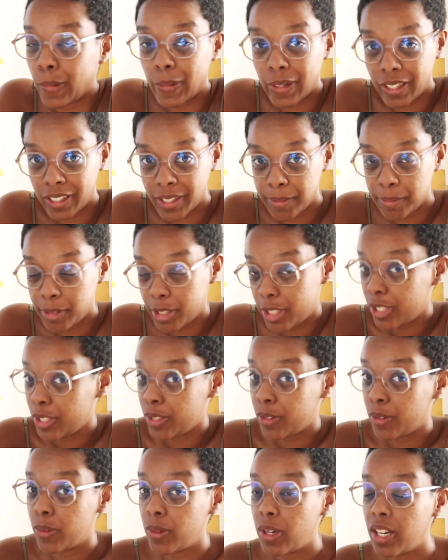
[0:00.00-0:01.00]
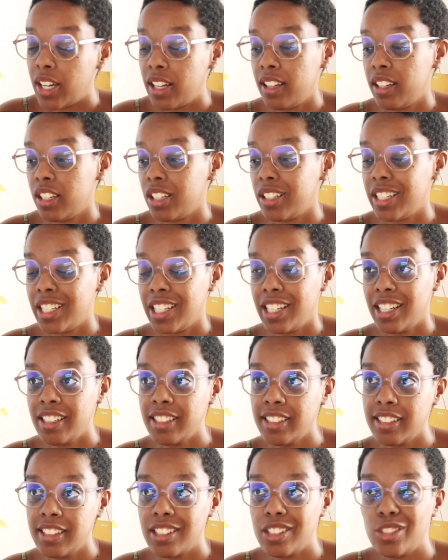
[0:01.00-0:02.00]
Welcome to a
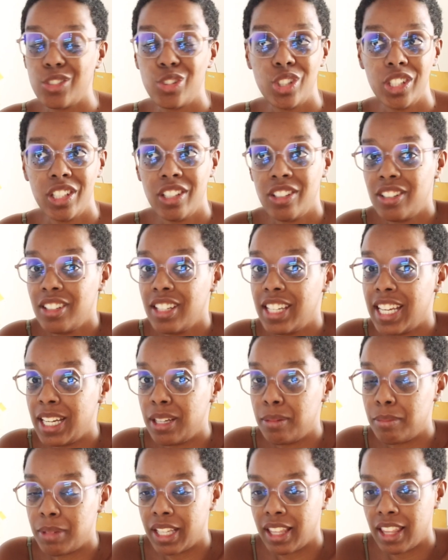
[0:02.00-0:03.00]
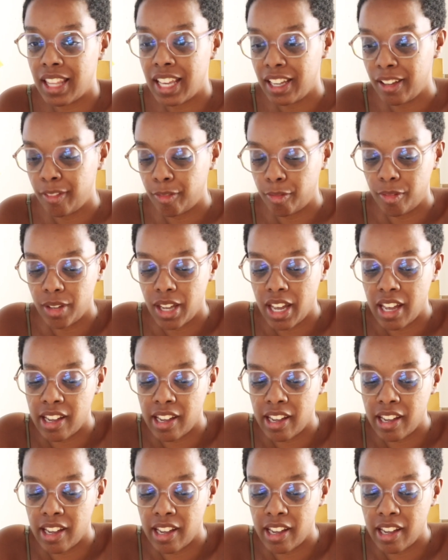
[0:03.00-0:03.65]
nice chill day in my life.